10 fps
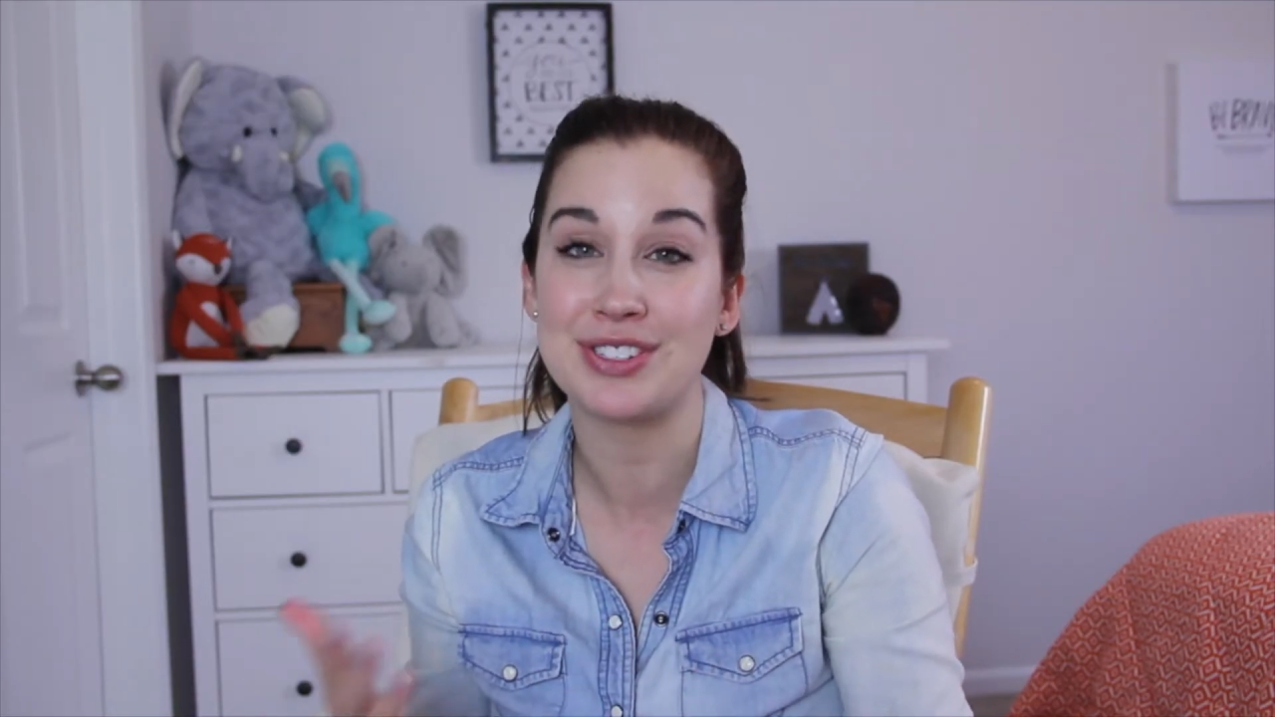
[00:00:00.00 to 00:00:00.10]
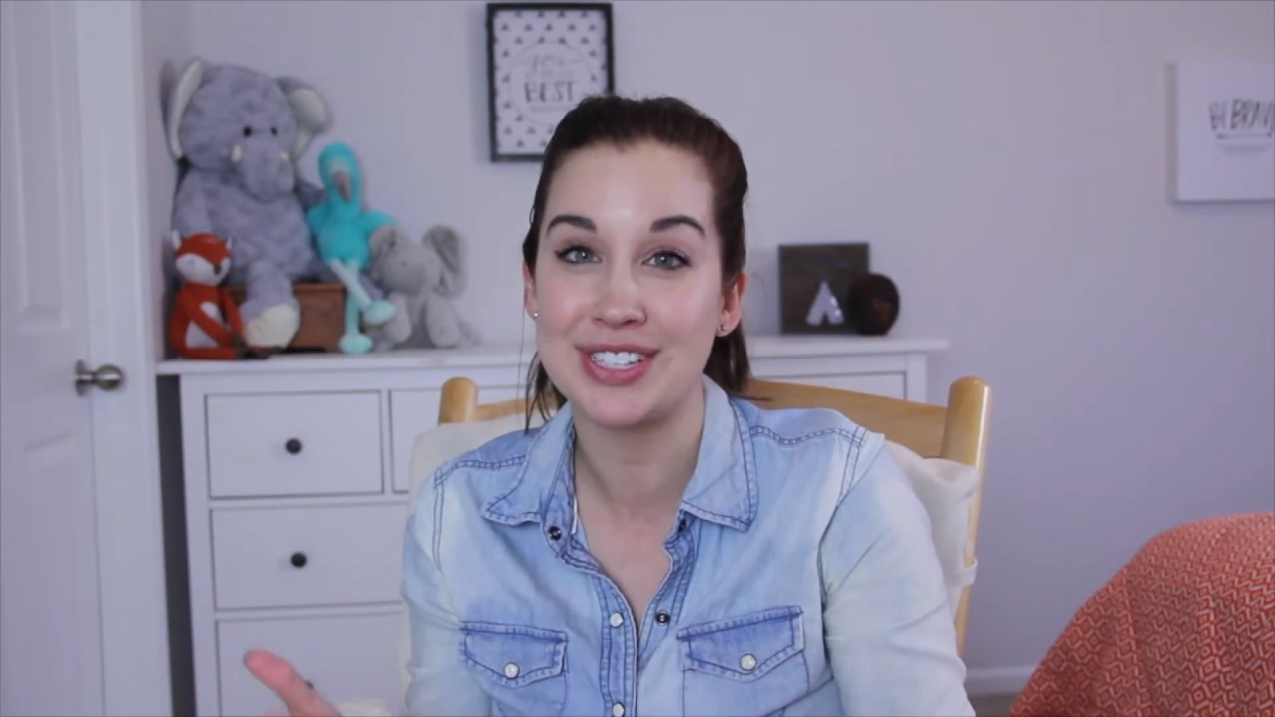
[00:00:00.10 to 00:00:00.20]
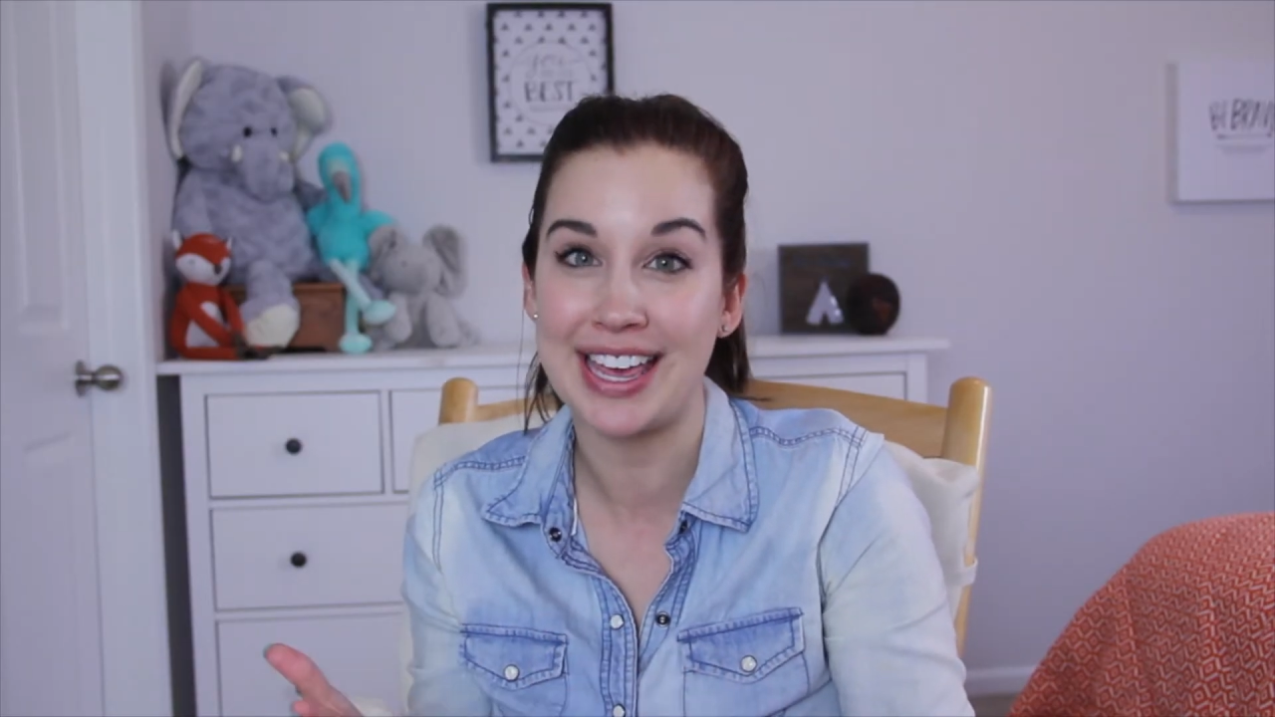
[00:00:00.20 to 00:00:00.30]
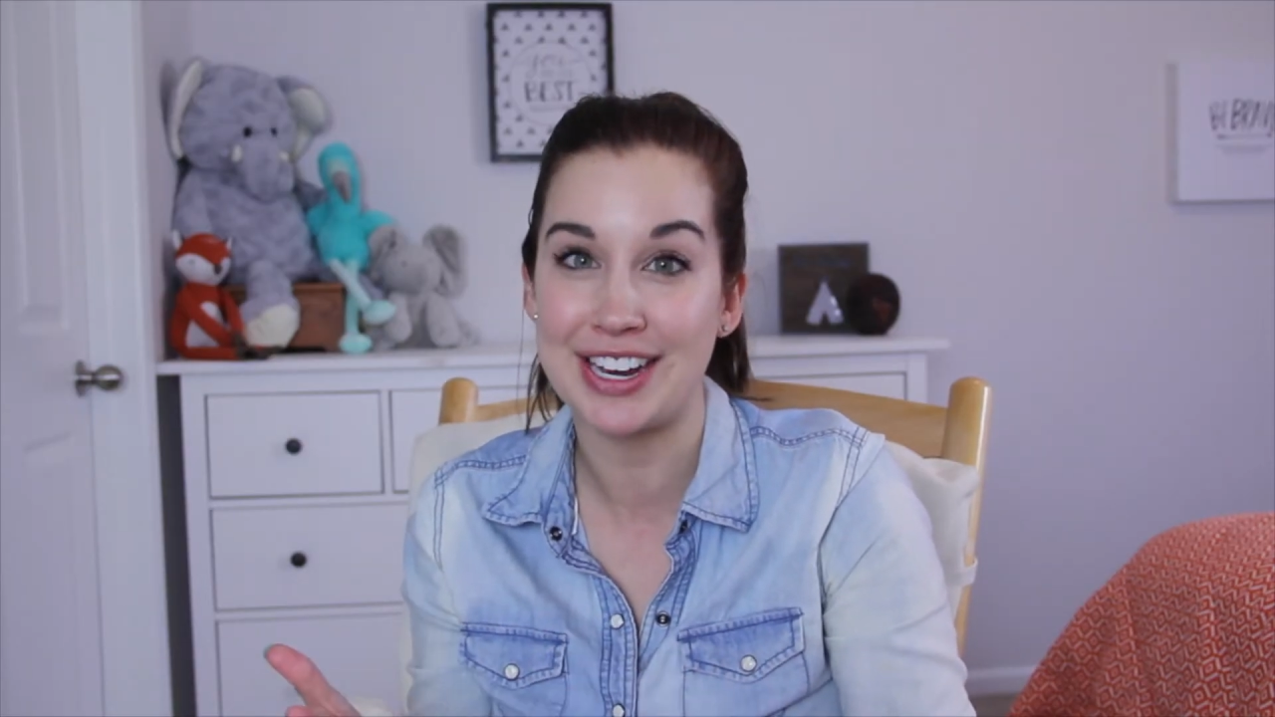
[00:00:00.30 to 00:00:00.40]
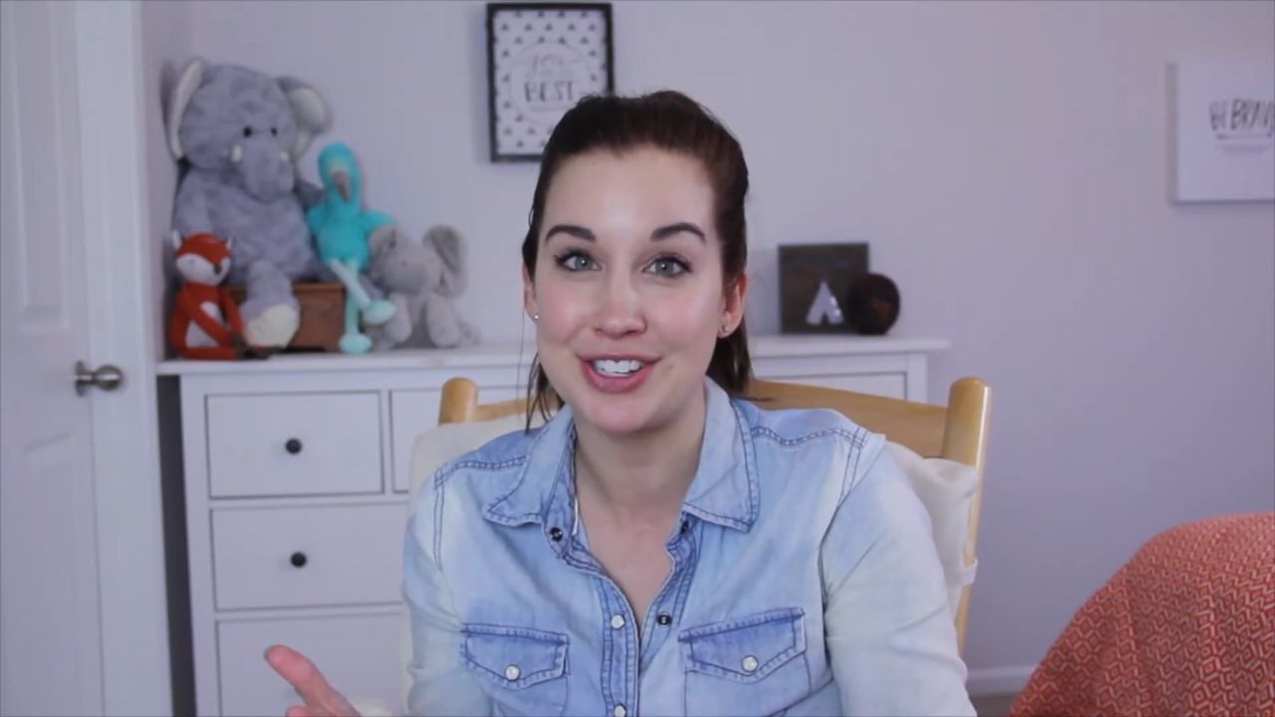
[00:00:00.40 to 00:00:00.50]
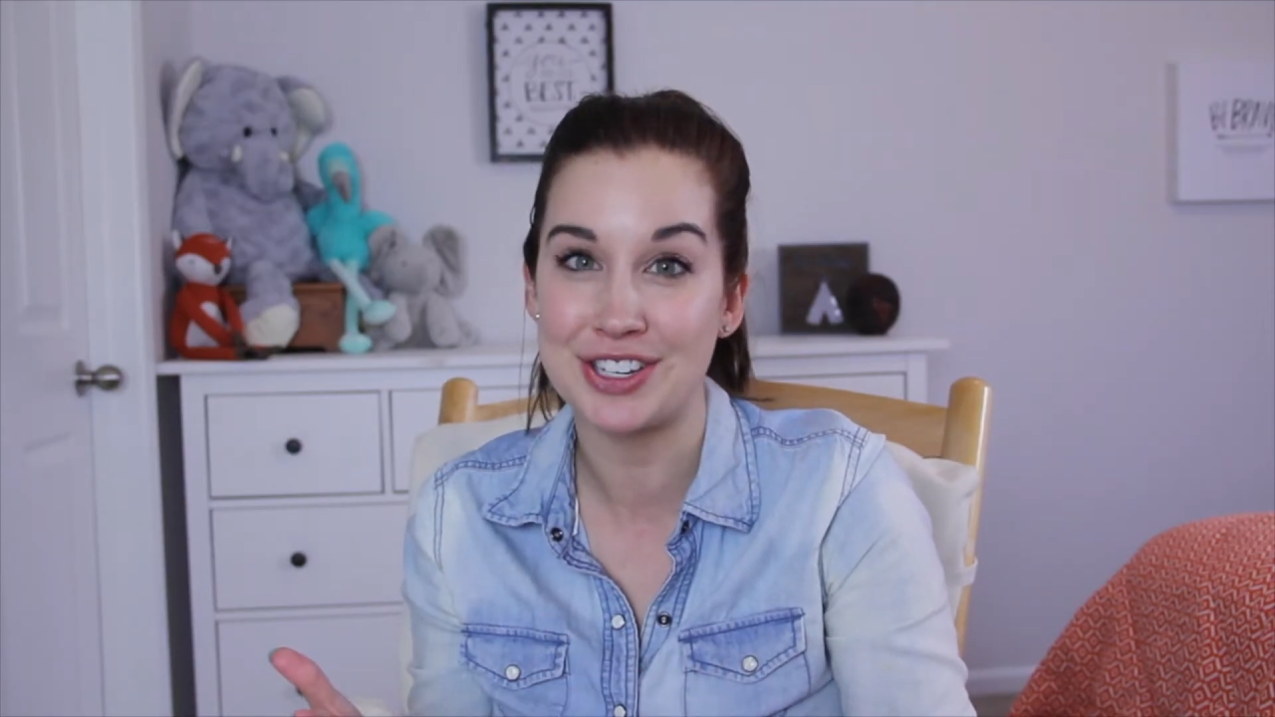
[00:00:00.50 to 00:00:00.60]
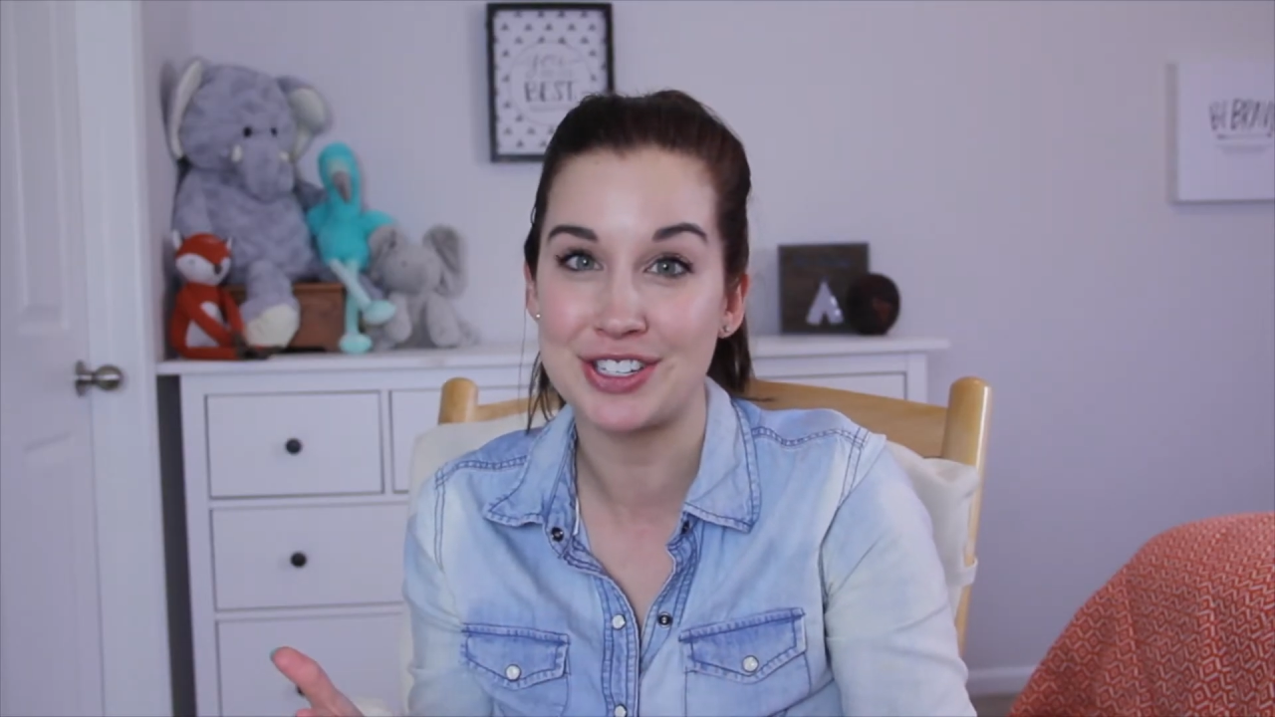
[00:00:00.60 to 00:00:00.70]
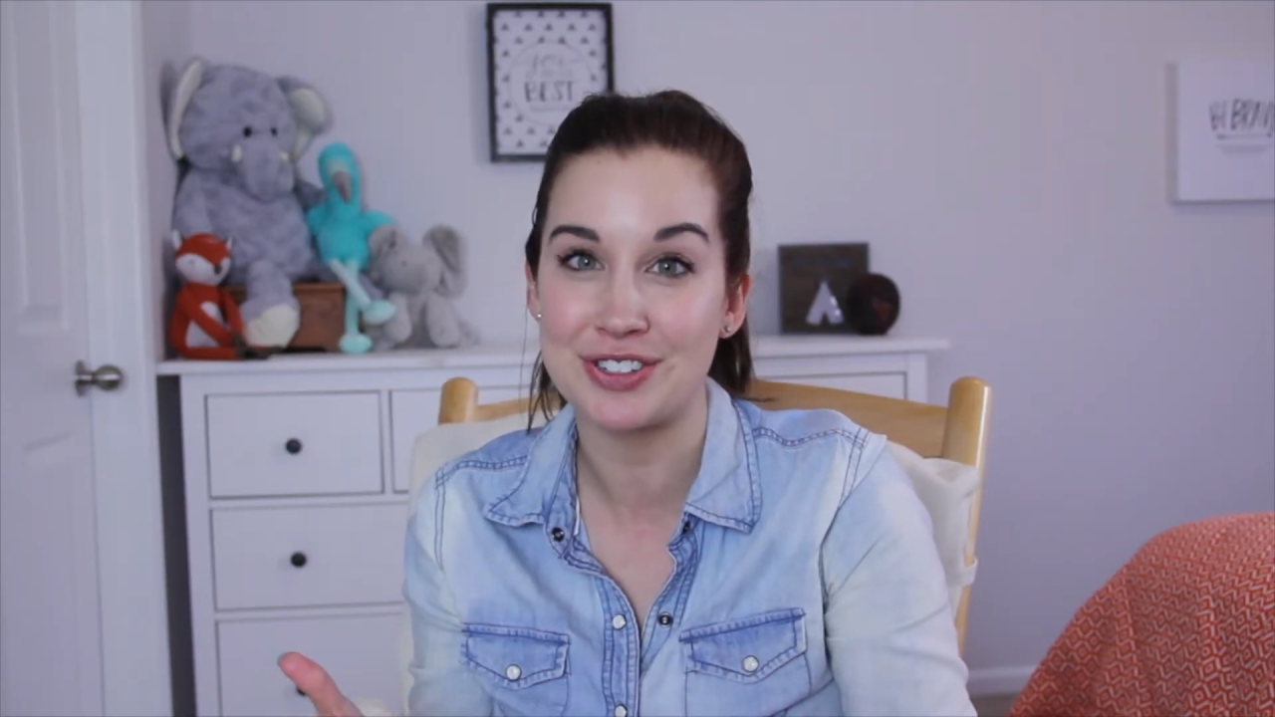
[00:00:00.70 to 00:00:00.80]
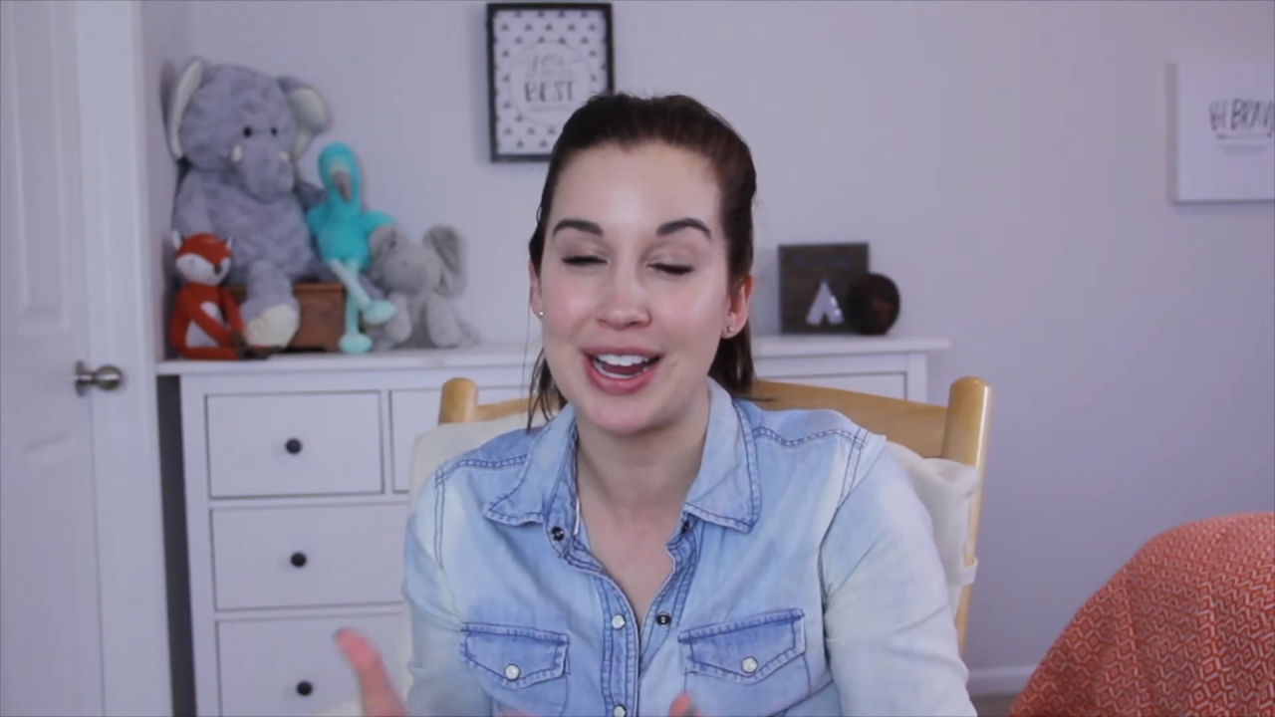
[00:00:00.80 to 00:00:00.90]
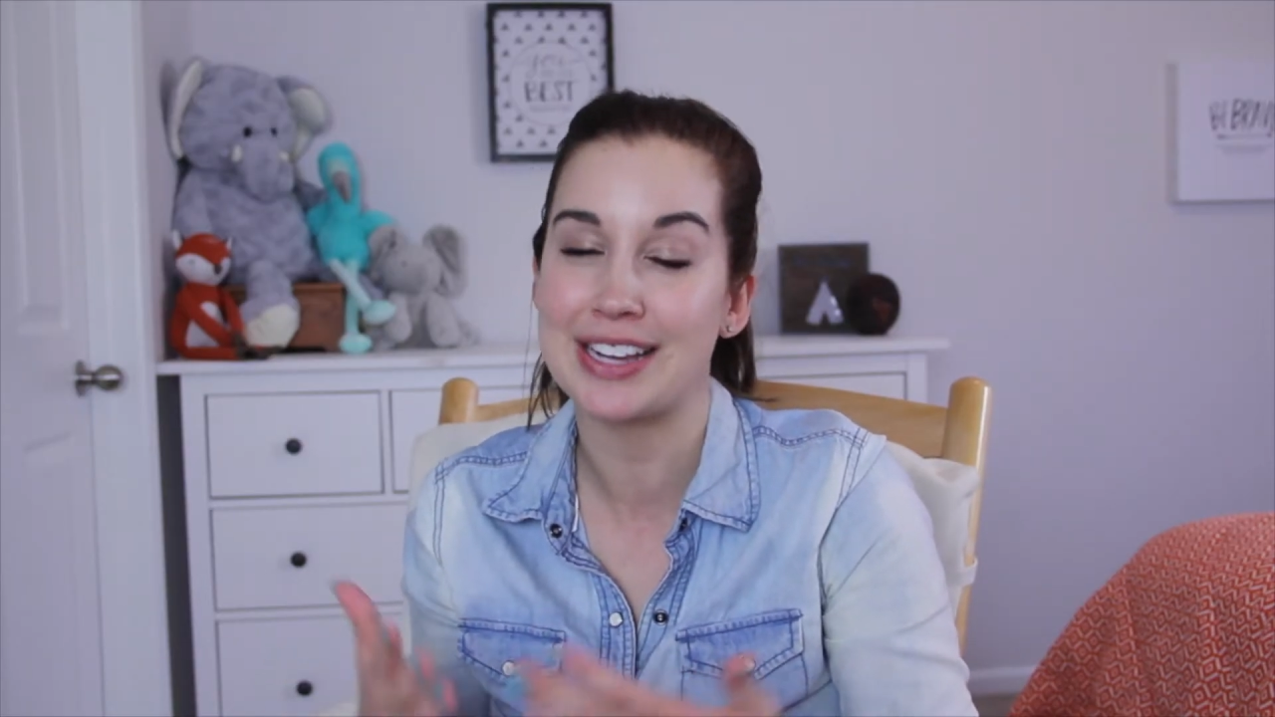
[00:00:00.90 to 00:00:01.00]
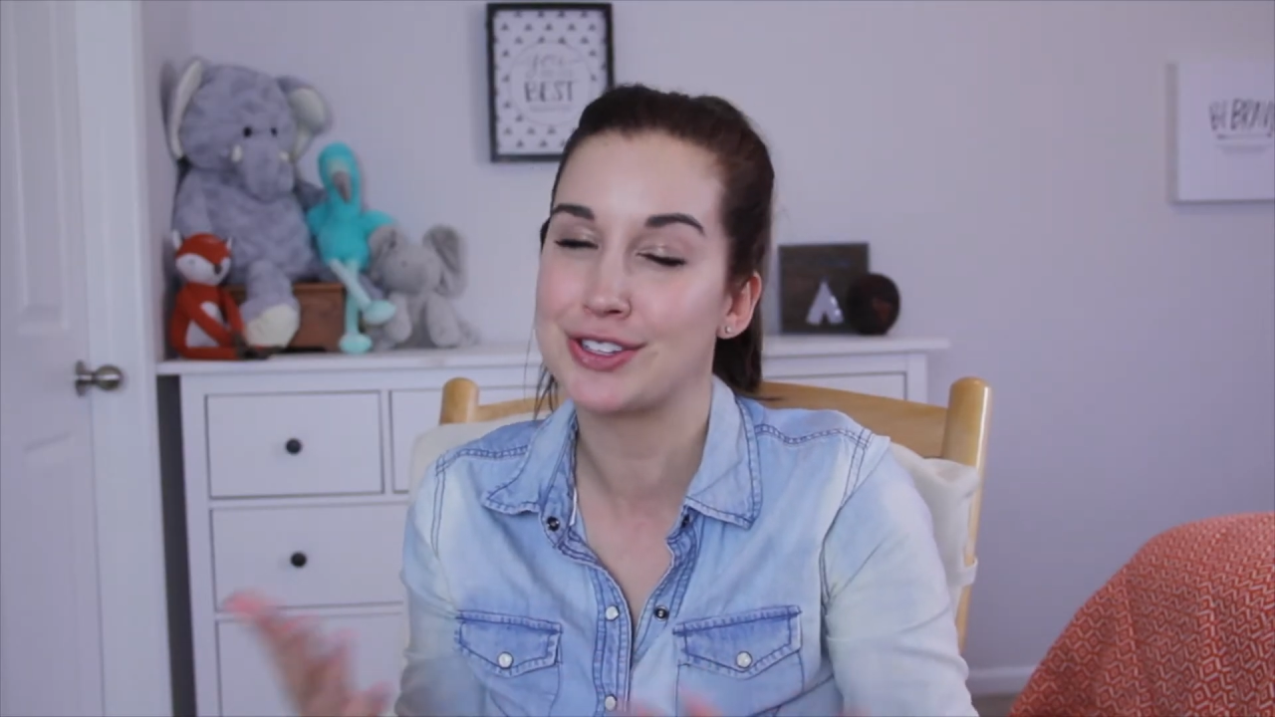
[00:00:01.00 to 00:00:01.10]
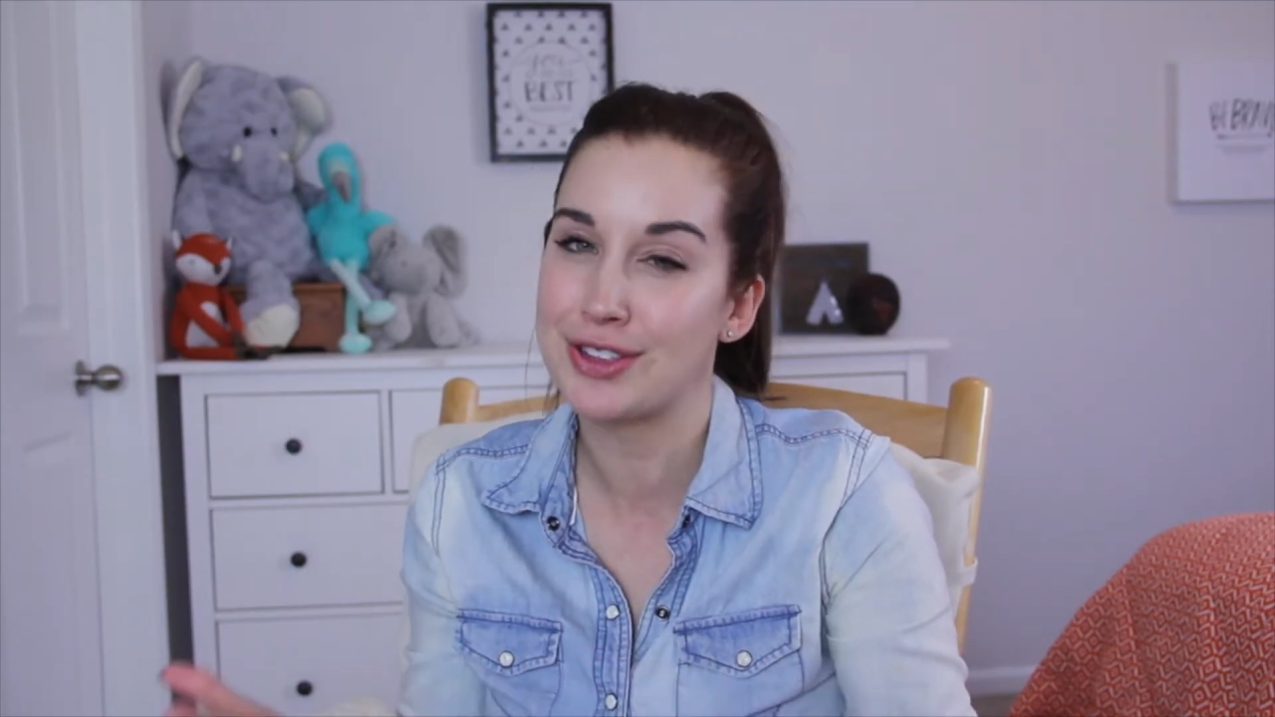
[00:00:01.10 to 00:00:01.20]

to get it just right,